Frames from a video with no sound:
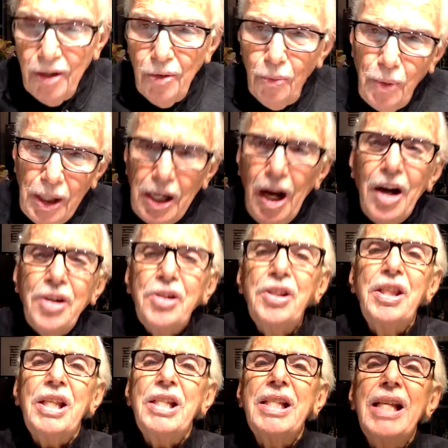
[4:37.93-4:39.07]
regards
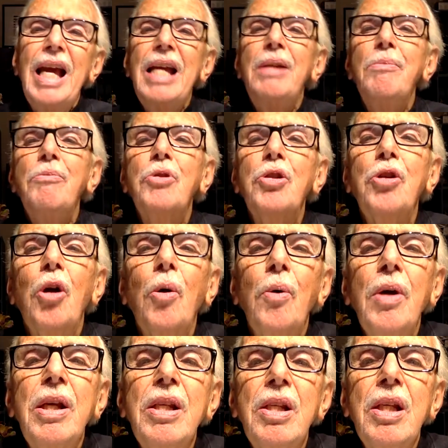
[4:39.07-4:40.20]
the same
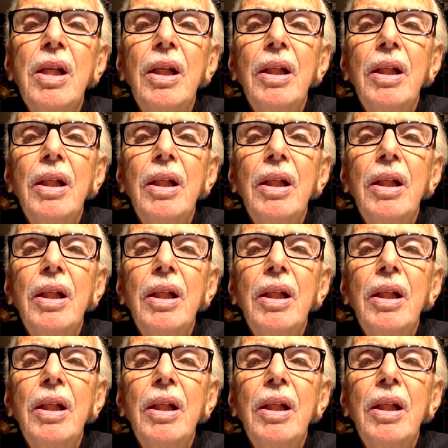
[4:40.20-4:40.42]
stories